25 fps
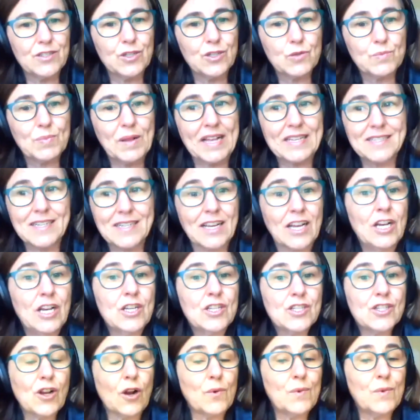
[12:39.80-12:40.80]
plastic,
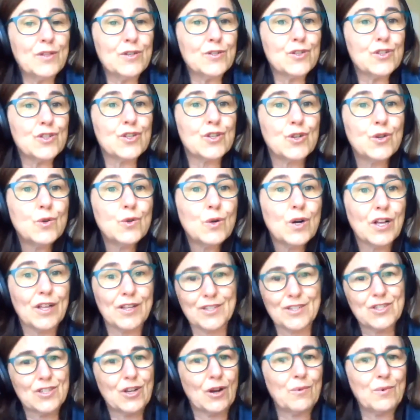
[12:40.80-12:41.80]
start with your school,
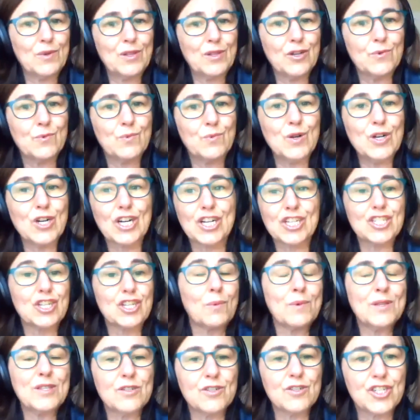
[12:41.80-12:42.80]
start with your work,
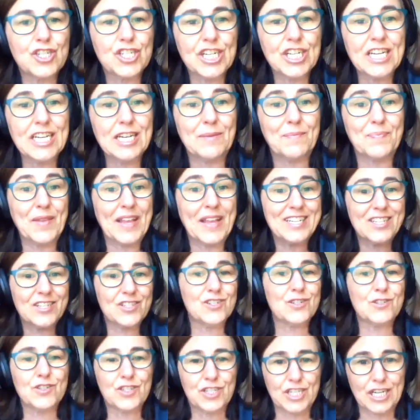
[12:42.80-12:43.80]
start with your gym. Like, does
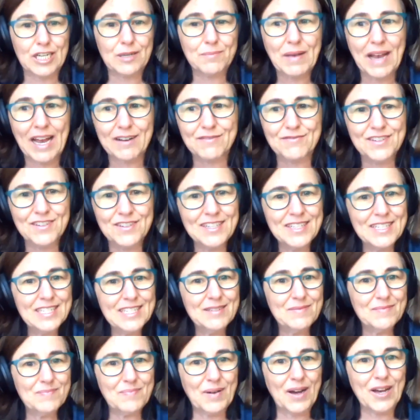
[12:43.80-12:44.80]
your gym have
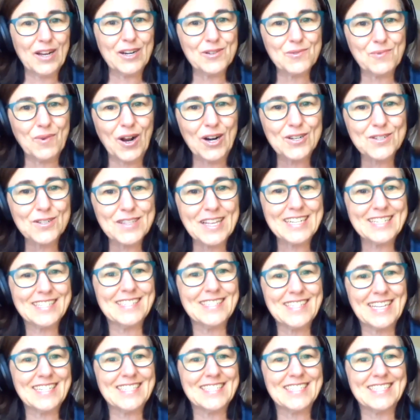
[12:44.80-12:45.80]
bottled water?
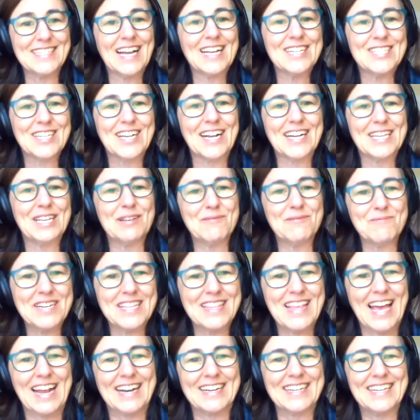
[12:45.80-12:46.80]
That's nuts. You got to get
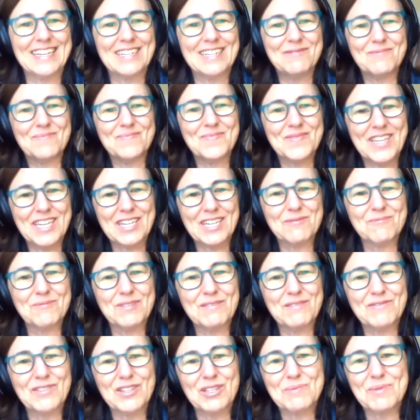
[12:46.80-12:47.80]
rid of that. Get a
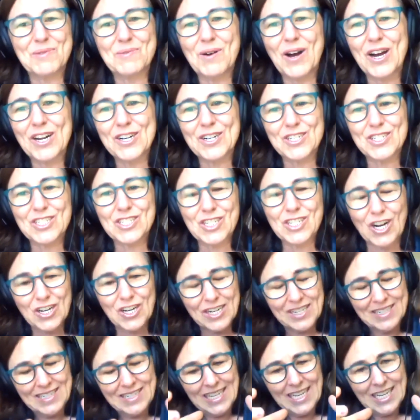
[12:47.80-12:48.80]
refillable water.
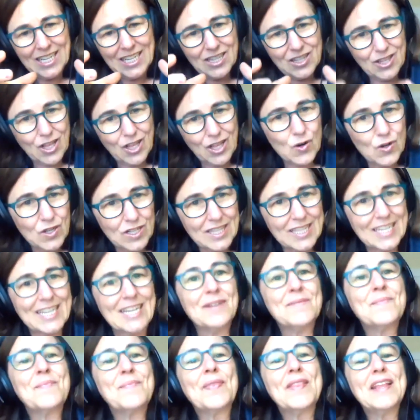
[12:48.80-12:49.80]
Start
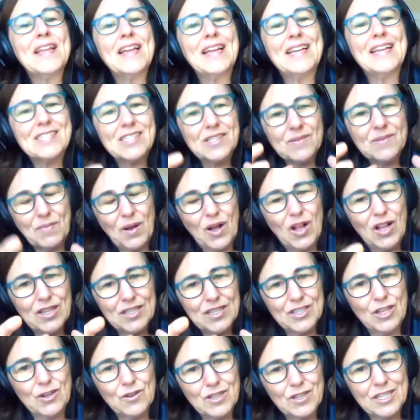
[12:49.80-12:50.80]
locally, as
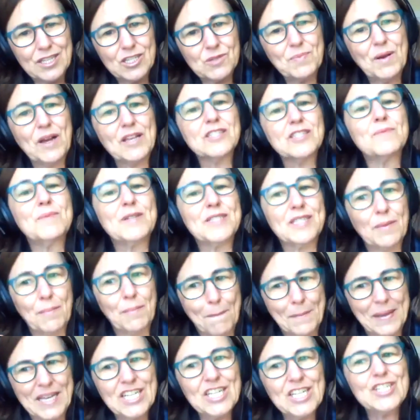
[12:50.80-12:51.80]
small and locally as possible, to
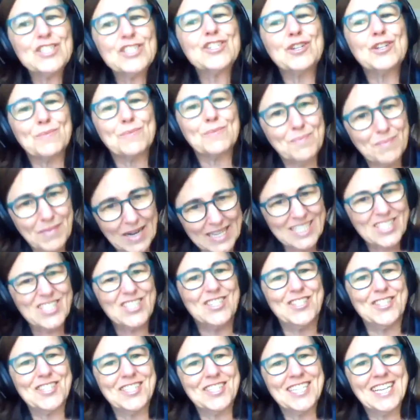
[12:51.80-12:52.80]
build your
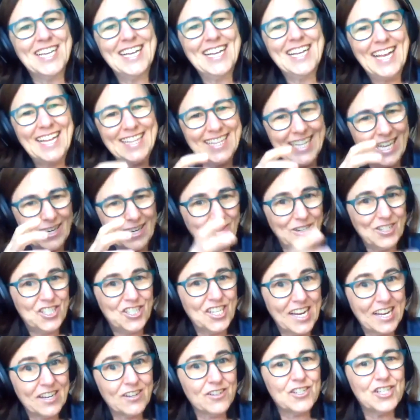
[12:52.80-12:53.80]
muscles. And then
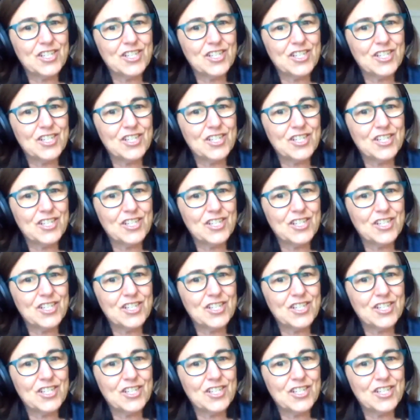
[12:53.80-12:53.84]
once you get